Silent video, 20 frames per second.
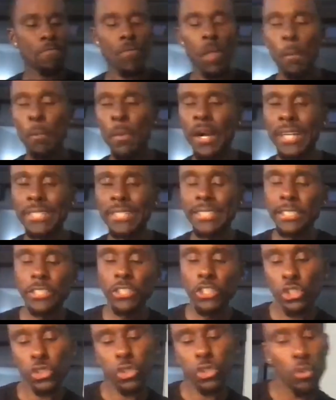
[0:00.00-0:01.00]
Because this is
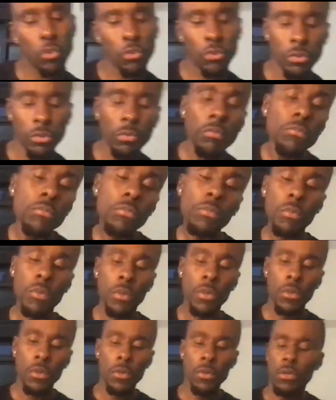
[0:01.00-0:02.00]
the truth.
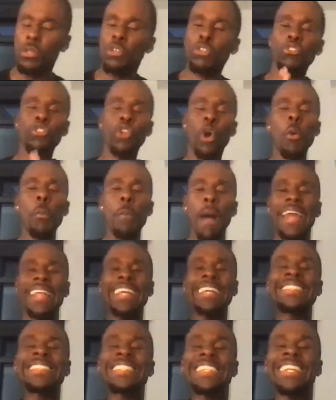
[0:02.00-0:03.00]
Nobody
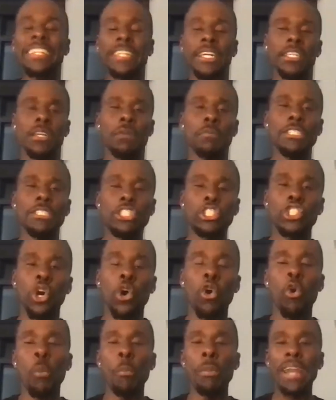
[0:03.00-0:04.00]
is looking to be
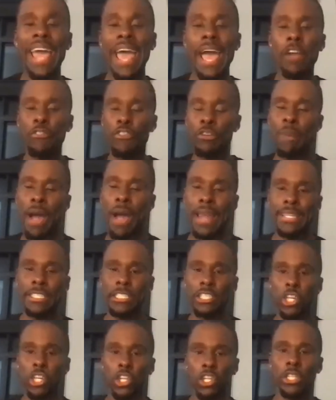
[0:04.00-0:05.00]
sold, but everybody is
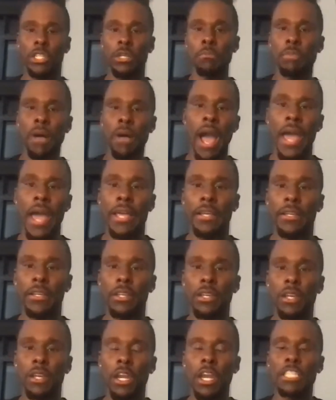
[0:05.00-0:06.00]
looking to buy.
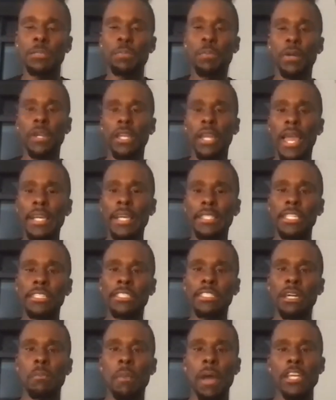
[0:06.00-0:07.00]
Let's put it like this.
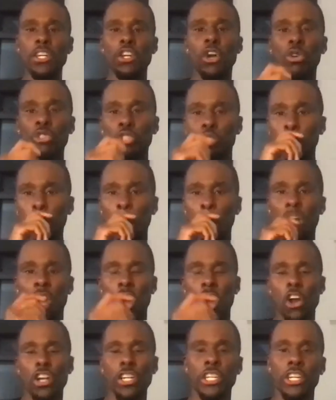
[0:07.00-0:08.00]
Somebody goes to a
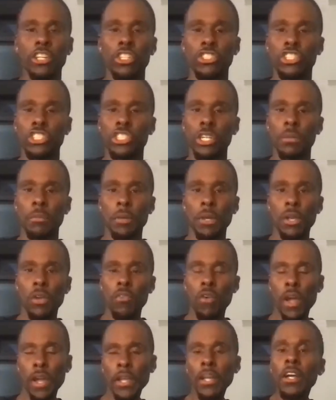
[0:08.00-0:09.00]
car dealership,
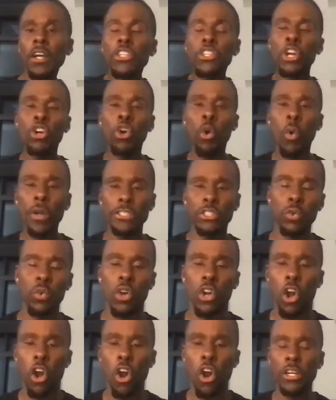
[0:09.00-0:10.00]
right? They're going to a
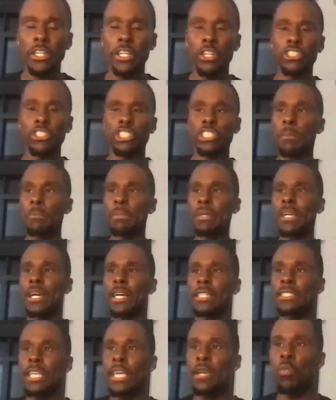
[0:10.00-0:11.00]
car dealership
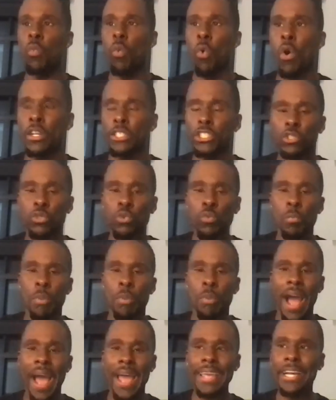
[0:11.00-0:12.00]
because they want to
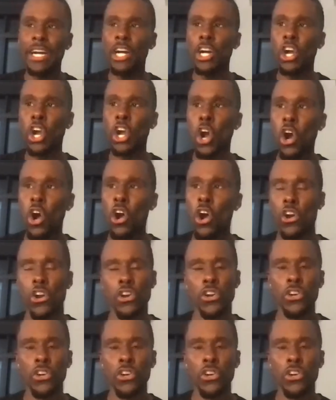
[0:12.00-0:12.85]
buy a car.